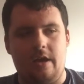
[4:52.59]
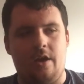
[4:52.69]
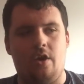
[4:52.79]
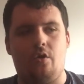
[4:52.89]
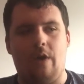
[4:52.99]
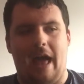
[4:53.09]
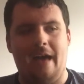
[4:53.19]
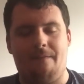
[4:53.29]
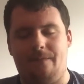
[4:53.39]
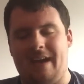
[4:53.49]
you know,
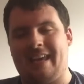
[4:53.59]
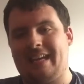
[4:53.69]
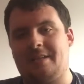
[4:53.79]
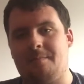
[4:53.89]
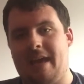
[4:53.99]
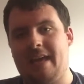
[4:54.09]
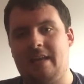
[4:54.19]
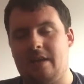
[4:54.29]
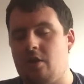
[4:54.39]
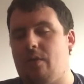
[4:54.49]
if it gets
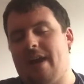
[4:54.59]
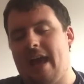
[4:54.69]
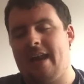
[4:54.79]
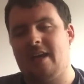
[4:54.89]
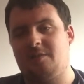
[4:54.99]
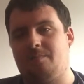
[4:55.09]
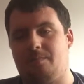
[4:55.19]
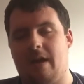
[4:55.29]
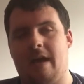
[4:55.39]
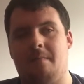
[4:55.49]
made, you know, it
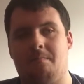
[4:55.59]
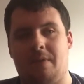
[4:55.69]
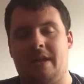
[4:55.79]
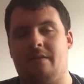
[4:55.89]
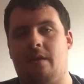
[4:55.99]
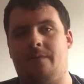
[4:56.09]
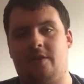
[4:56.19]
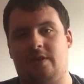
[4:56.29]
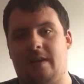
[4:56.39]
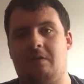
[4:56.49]
hasn't been
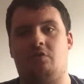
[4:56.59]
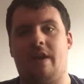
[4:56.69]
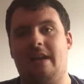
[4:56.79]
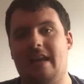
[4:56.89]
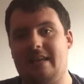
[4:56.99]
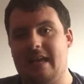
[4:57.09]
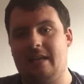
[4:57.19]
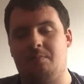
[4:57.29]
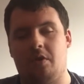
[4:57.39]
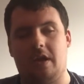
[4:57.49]
officially greenlit
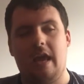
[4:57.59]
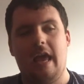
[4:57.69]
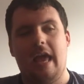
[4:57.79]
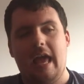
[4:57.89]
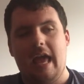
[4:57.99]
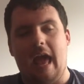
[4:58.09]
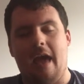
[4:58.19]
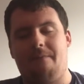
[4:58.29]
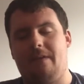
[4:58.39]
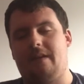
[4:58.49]
yet, but
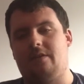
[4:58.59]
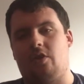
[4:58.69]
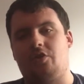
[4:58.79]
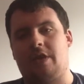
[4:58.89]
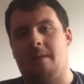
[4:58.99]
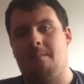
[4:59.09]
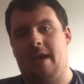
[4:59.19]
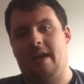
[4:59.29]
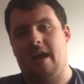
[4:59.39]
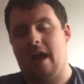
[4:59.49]
if it does get
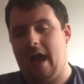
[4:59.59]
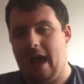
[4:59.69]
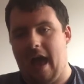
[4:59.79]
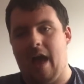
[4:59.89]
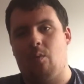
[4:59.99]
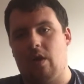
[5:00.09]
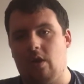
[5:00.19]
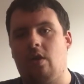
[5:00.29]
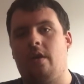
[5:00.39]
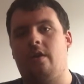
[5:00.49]
made, I
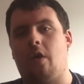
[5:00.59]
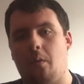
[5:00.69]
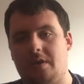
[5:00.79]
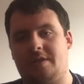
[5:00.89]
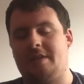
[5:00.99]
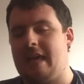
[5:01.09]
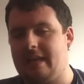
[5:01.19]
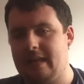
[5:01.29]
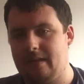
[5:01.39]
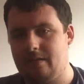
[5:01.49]
will go and see
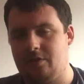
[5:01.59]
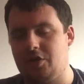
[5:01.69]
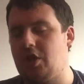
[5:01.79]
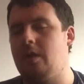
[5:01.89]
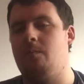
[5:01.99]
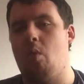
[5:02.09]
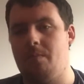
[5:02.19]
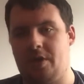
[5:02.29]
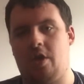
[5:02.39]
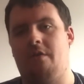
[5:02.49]
it just out of
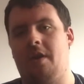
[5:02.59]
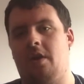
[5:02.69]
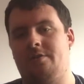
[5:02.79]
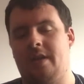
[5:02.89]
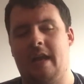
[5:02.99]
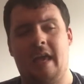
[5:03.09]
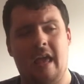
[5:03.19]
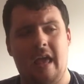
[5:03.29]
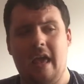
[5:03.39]
morbid curiosity,